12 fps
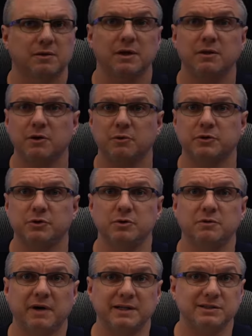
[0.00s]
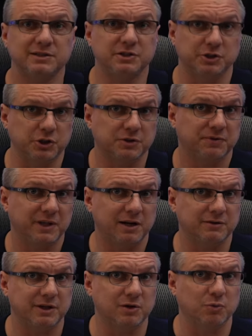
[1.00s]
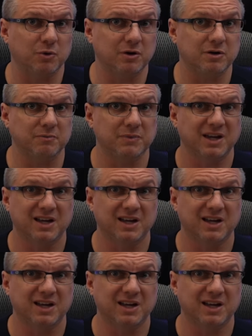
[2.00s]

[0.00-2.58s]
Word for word: Then there were two devices that just flat out didn't work.